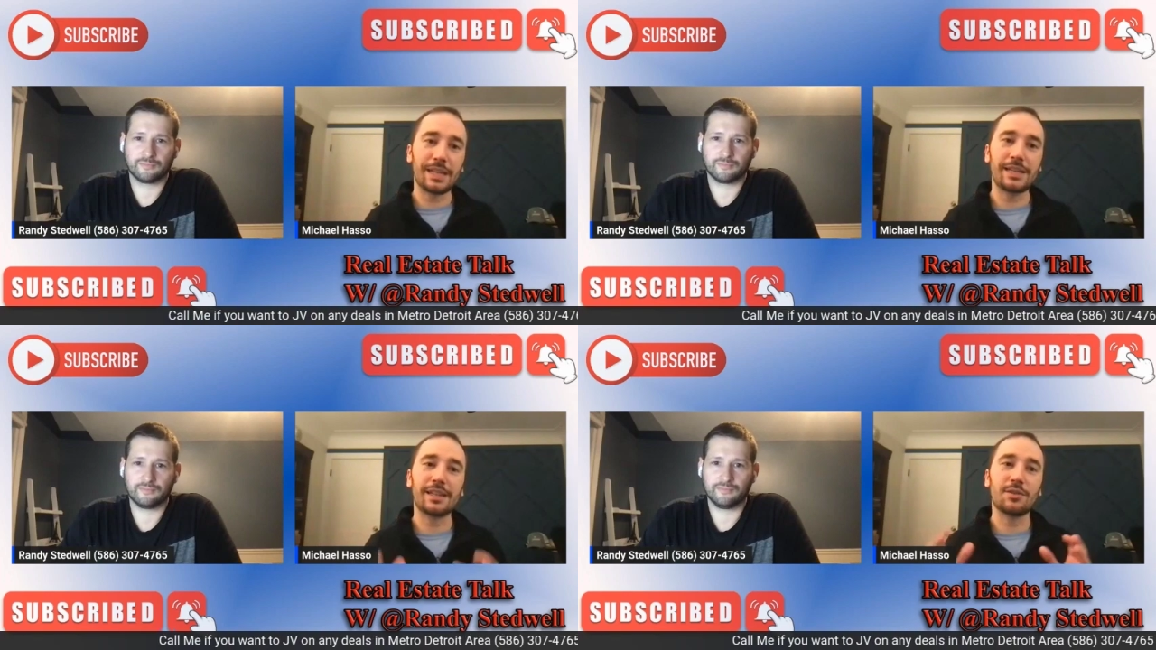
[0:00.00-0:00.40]

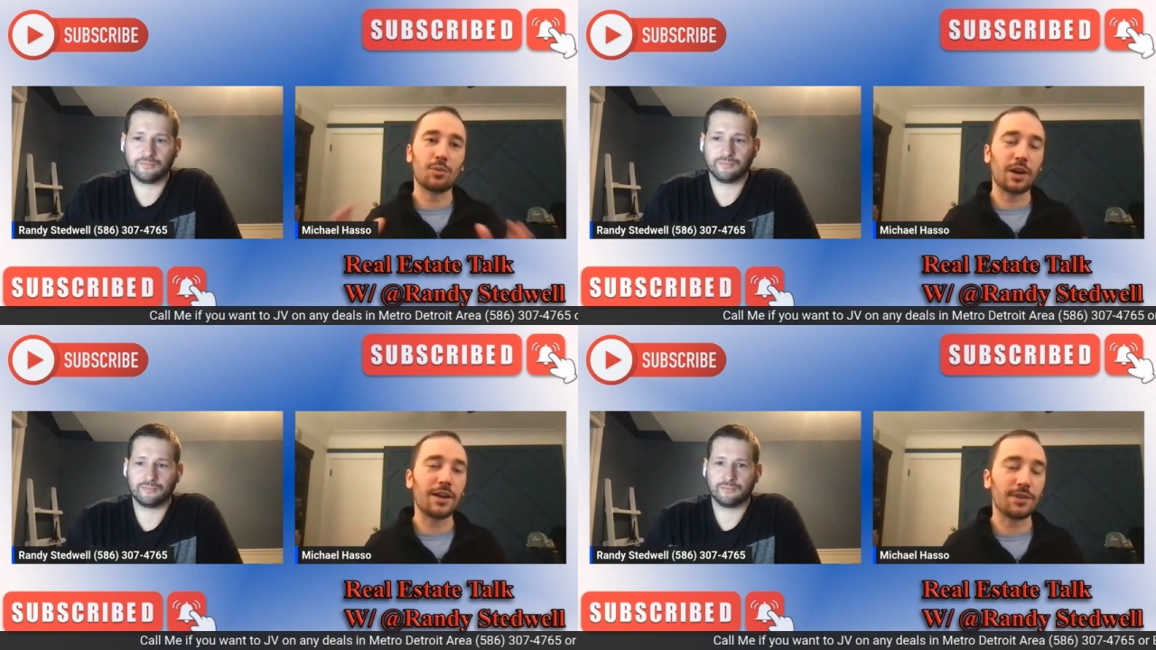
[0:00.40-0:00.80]
Speaker 1: median,
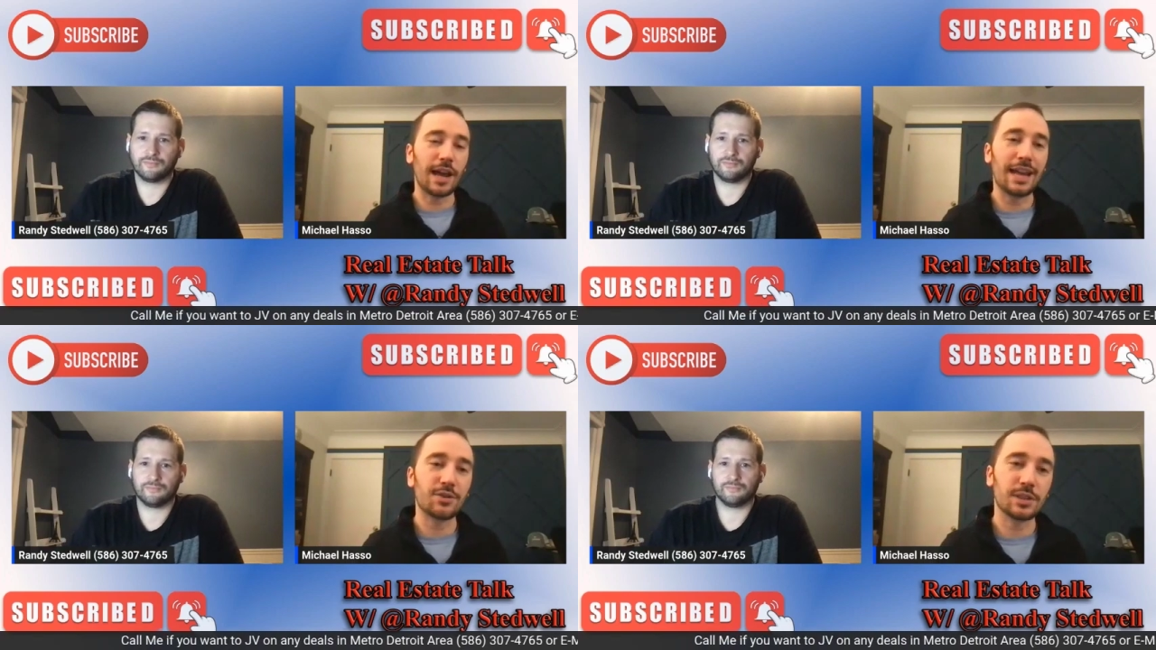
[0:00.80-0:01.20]

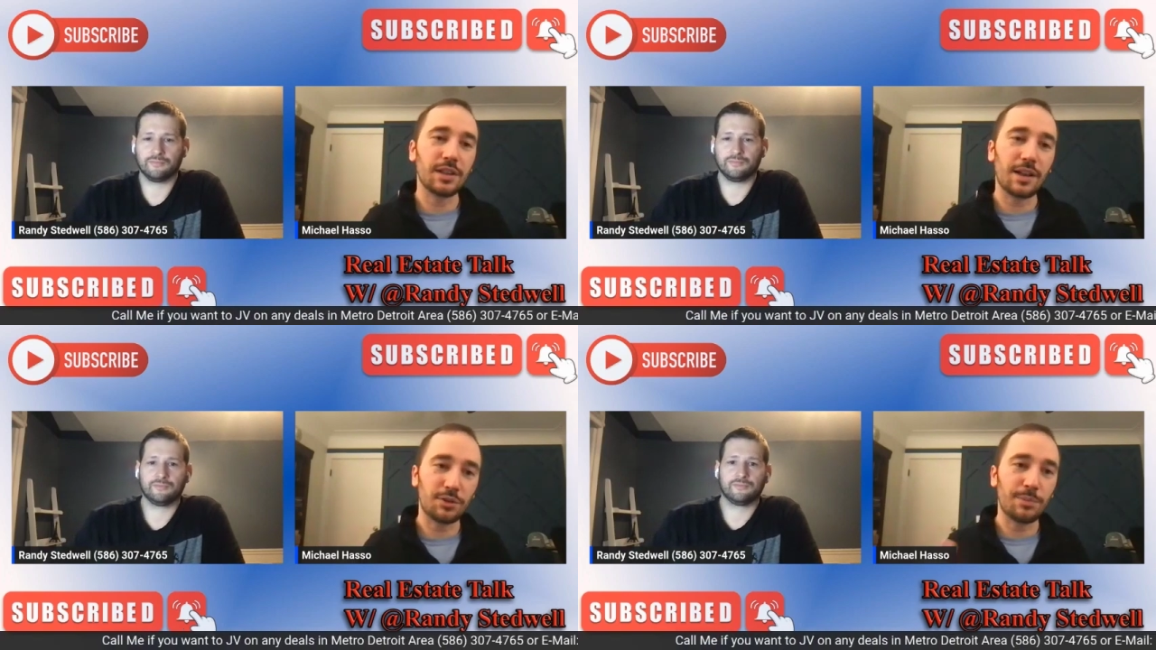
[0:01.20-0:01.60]
whatever entry
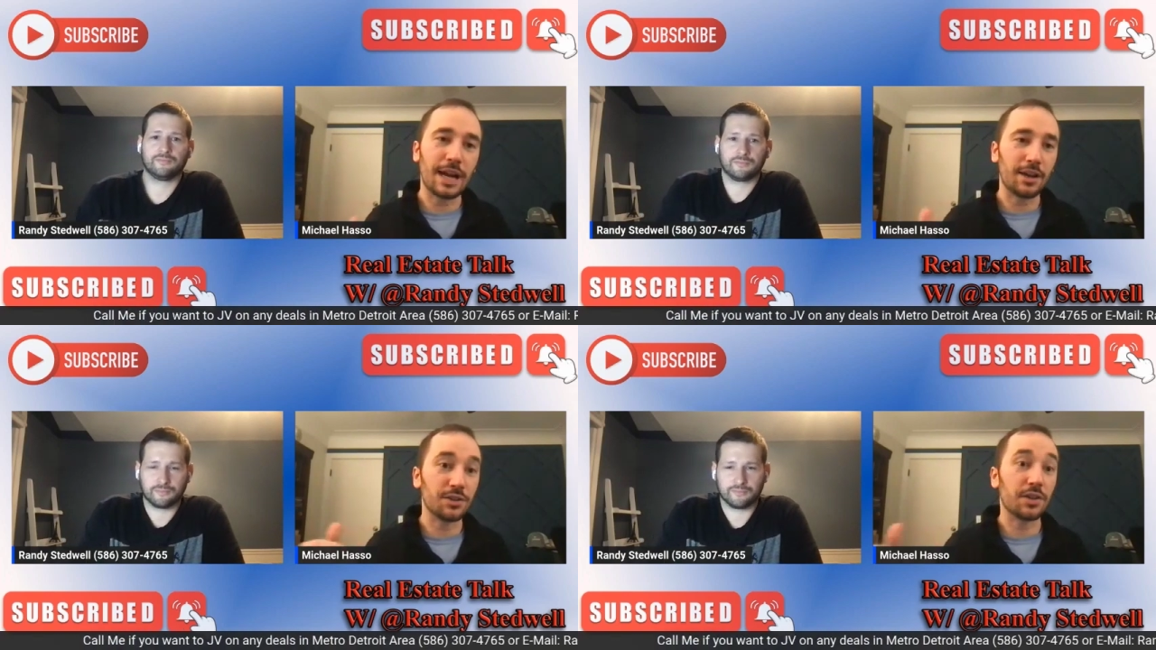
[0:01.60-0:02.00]
level
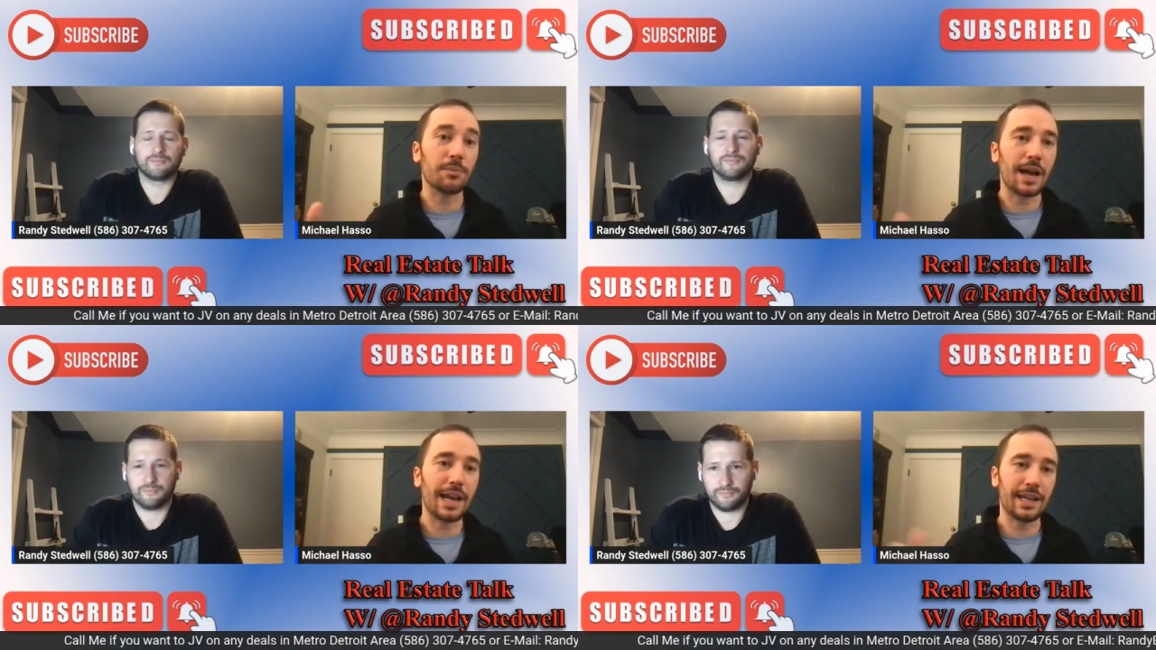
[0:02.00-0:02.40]
buyers
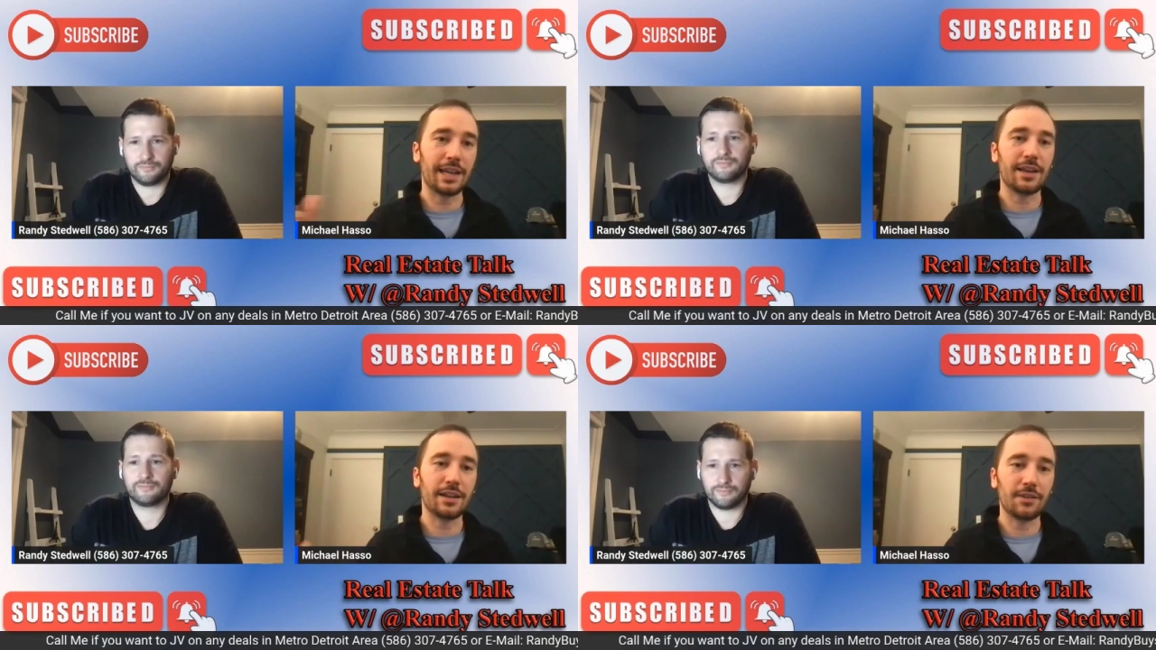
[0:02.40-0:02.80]
are
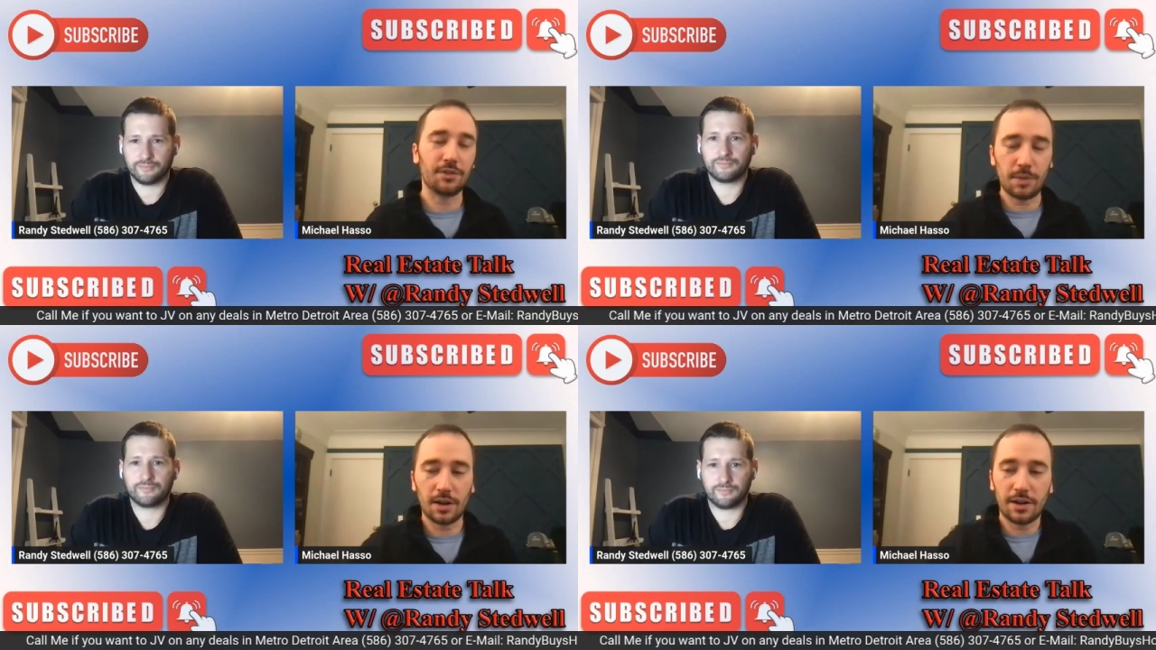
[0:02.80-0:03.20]
buying in a
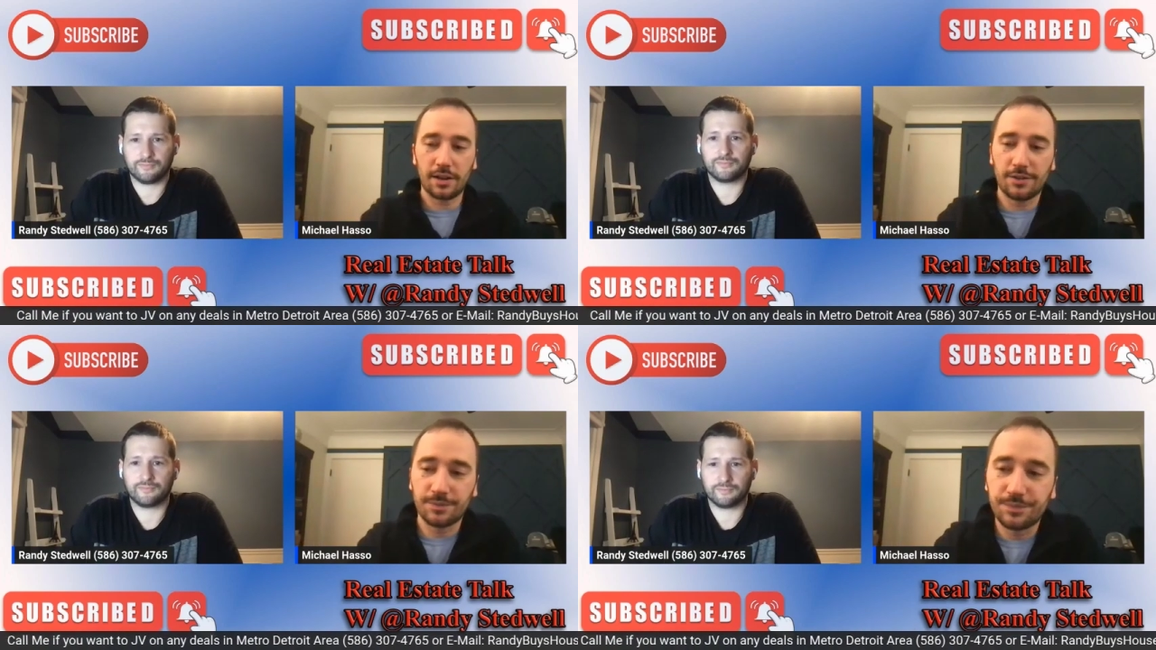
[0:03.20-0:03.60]
given market.